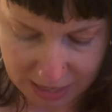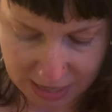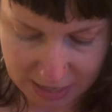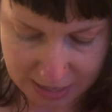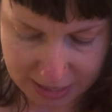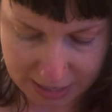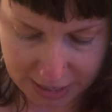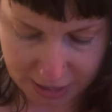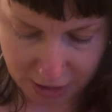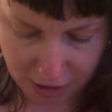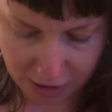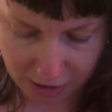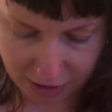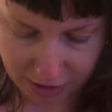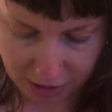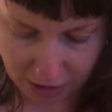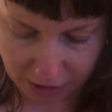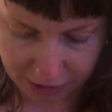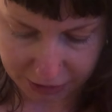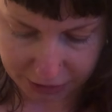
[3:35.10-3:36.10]
near
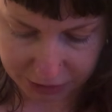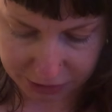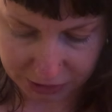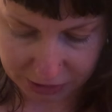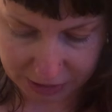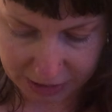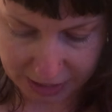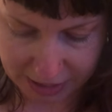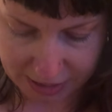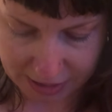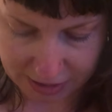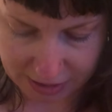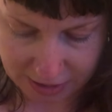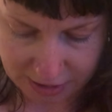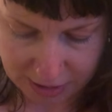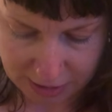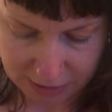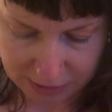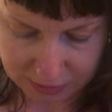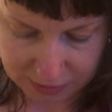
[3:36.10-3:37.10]
and on your skin,
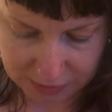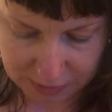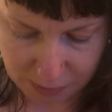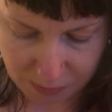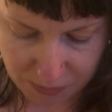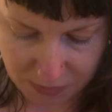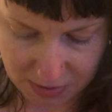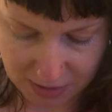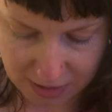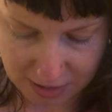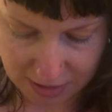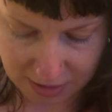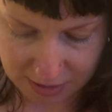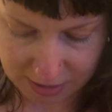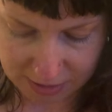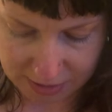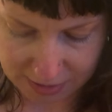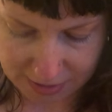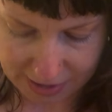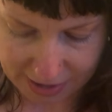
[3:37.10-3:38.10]
something
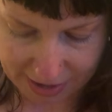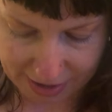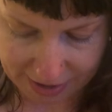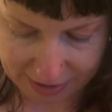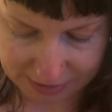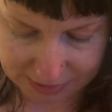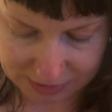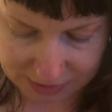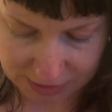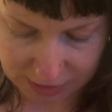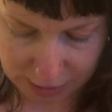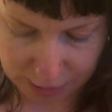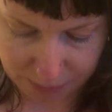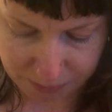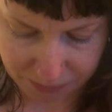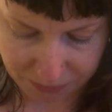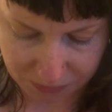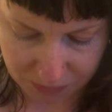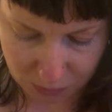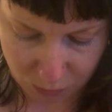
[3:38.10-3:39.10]
that
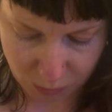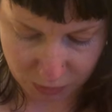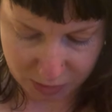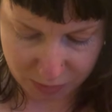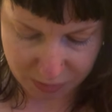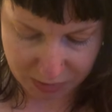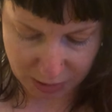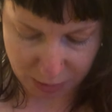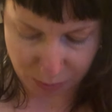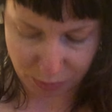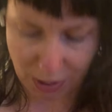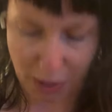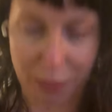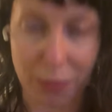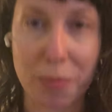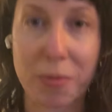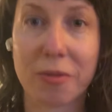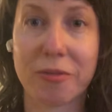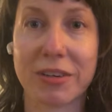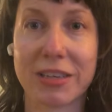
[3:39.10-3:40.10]
wouldn't be a
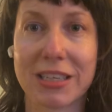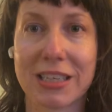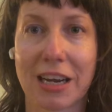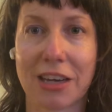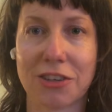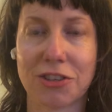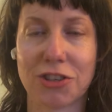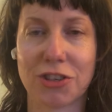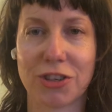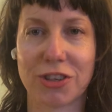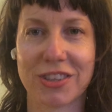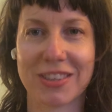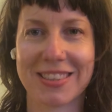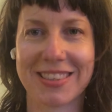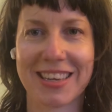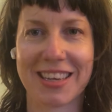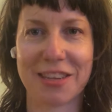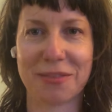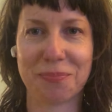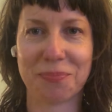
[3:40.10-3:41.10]
problem if it touched your
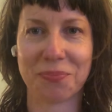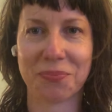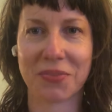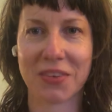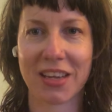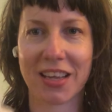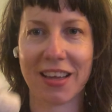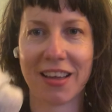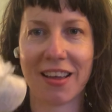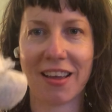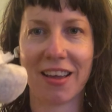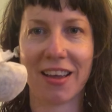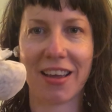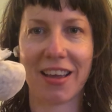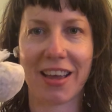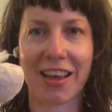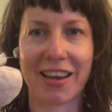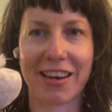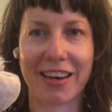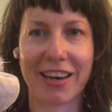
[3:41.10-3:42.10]
skin.
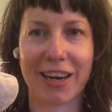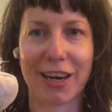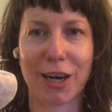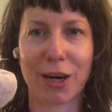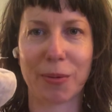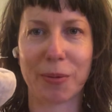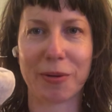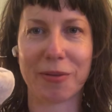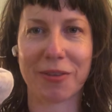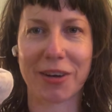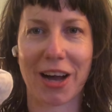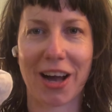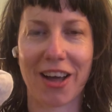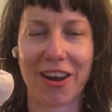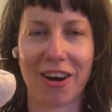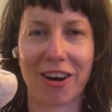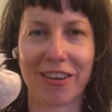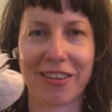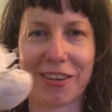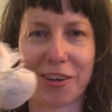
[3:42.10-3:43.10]
And here we've got
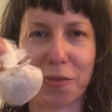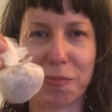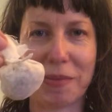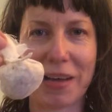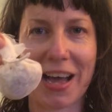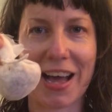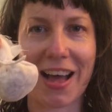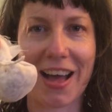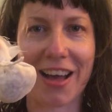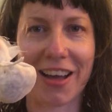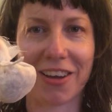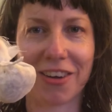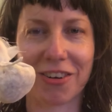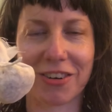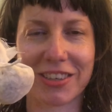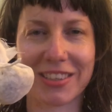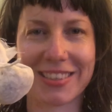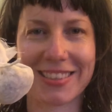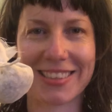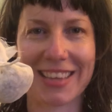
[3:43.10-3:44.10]
our little bag or
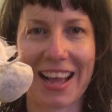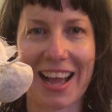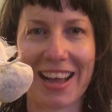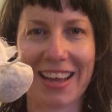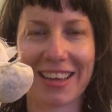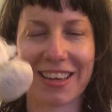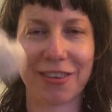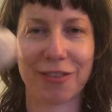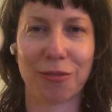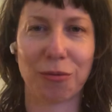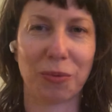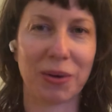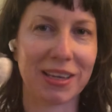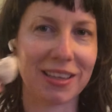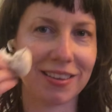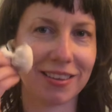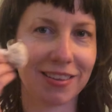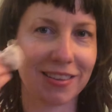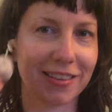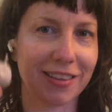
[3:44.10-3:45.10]
sack with
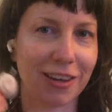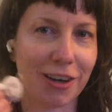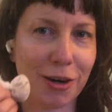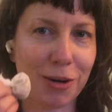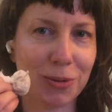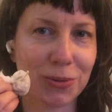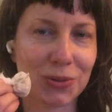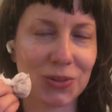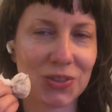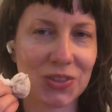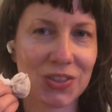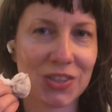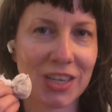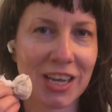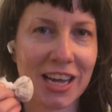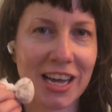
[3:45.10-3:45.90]
the oats.